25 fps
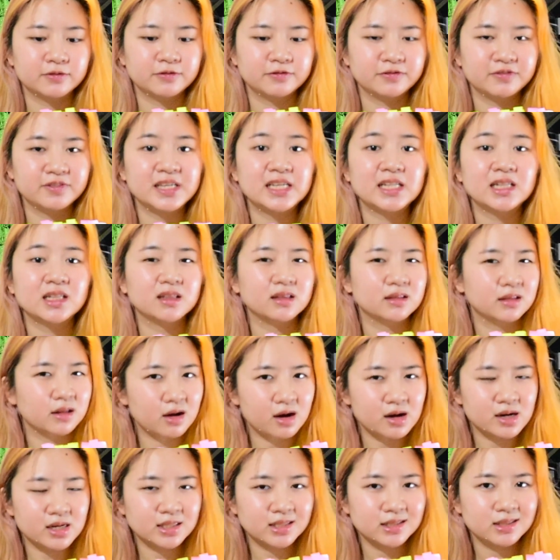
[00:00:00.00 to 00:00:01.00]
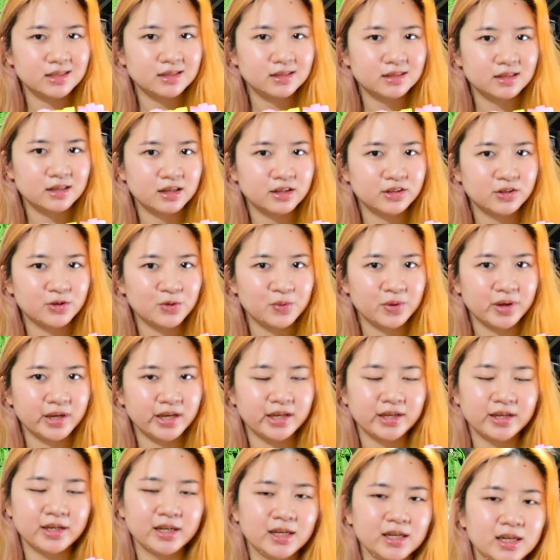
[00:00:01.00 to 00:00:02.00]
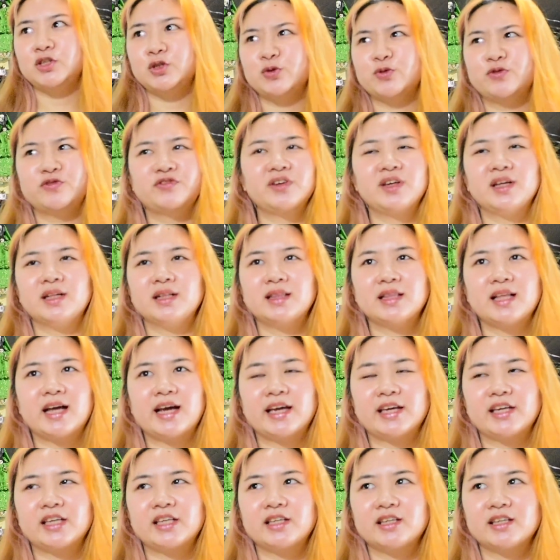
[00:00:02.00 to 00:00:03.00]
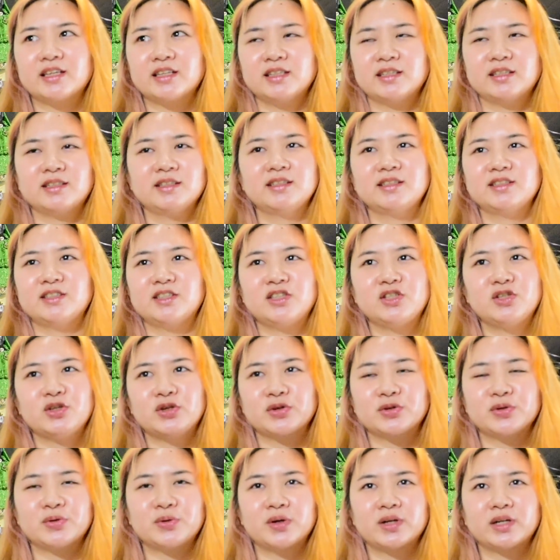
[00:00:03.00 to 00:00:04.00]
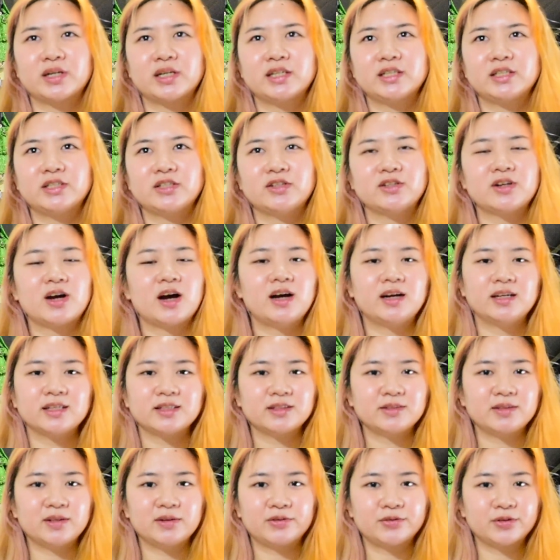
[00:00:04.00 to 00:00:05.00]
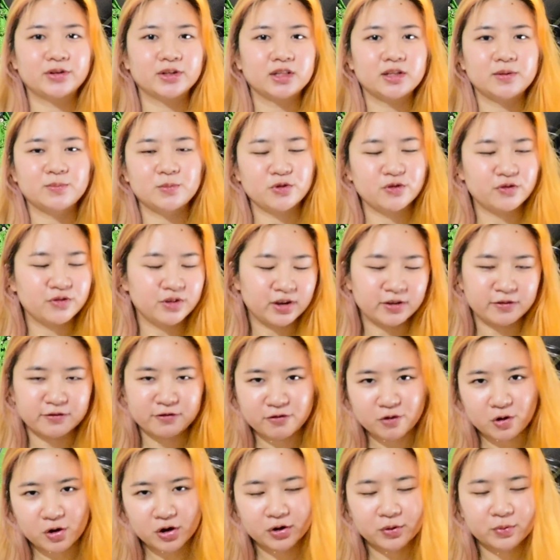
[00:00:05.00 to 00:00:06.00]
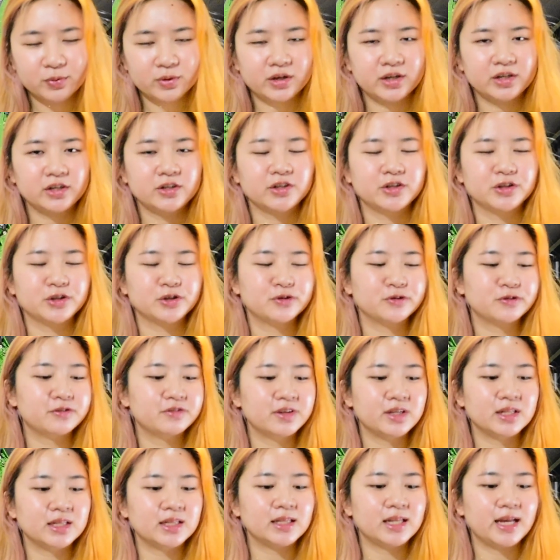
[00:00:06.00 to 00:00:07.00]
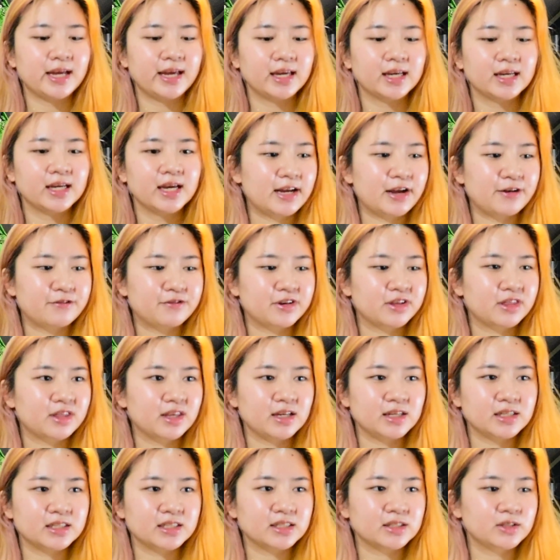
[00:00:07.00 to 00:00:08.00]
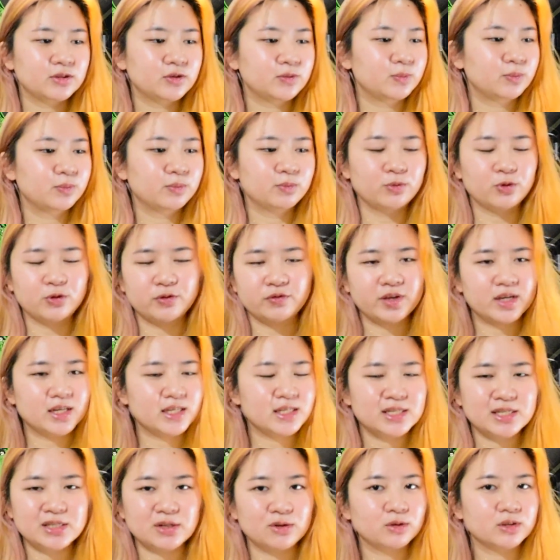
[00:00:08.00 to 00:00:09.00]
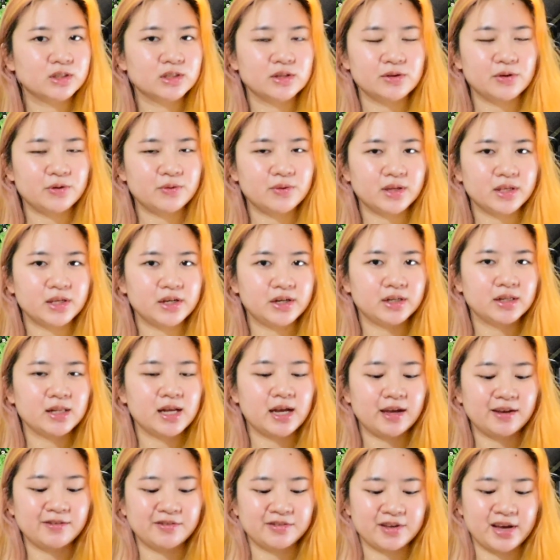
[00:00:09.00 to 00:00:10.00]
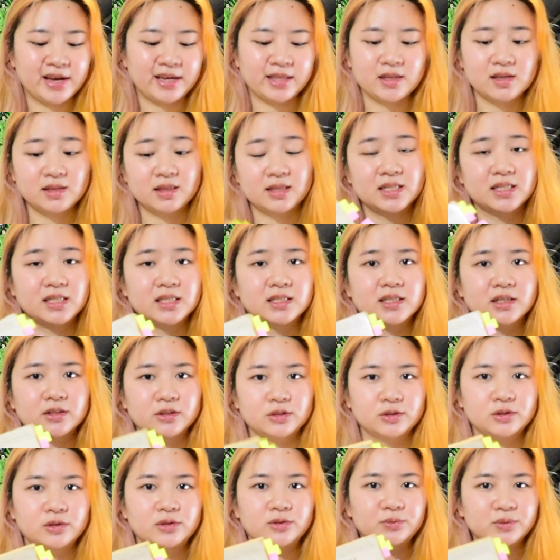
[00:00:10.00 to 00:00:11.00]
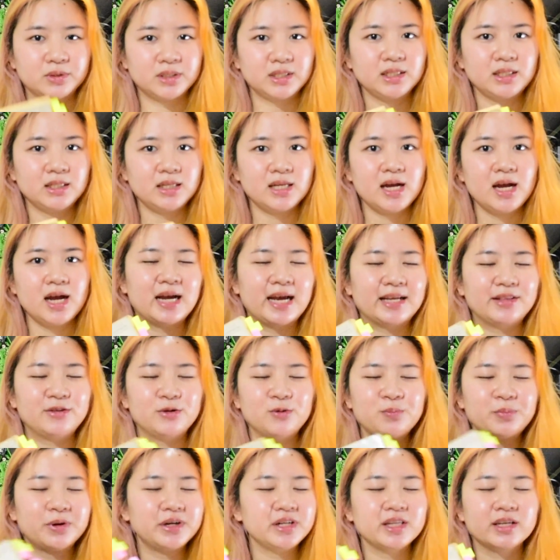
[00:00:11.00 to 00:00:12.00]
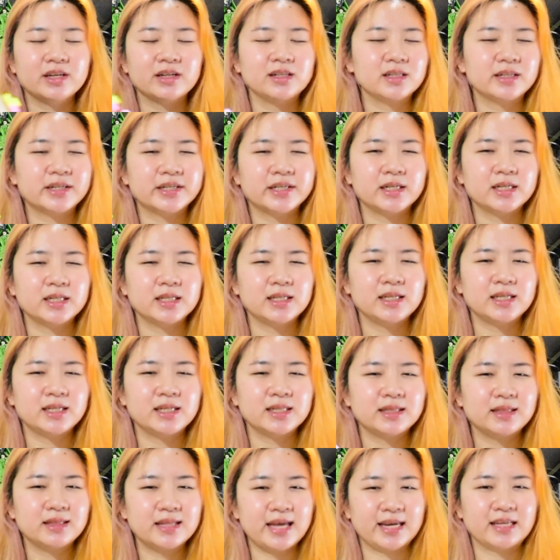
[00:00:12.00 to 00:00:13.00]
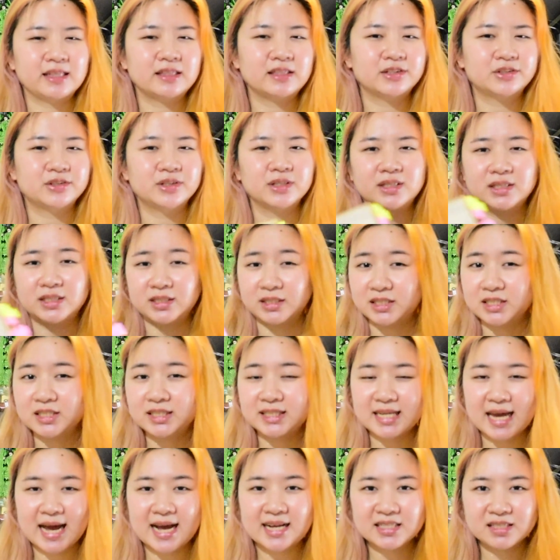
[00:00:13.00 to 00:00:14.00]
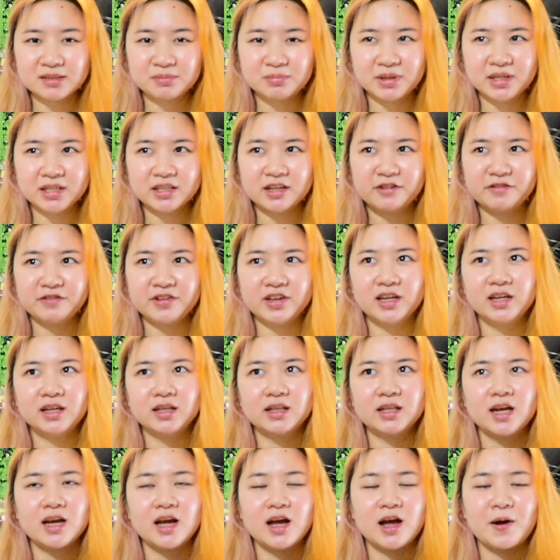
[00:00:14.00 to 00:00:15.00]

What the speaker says: feel lost in a way. You feel like you're not really moving forward or you feel like everything's moving so slow in your life, I think this is a good read. I don't particularly like the religious aspect of it,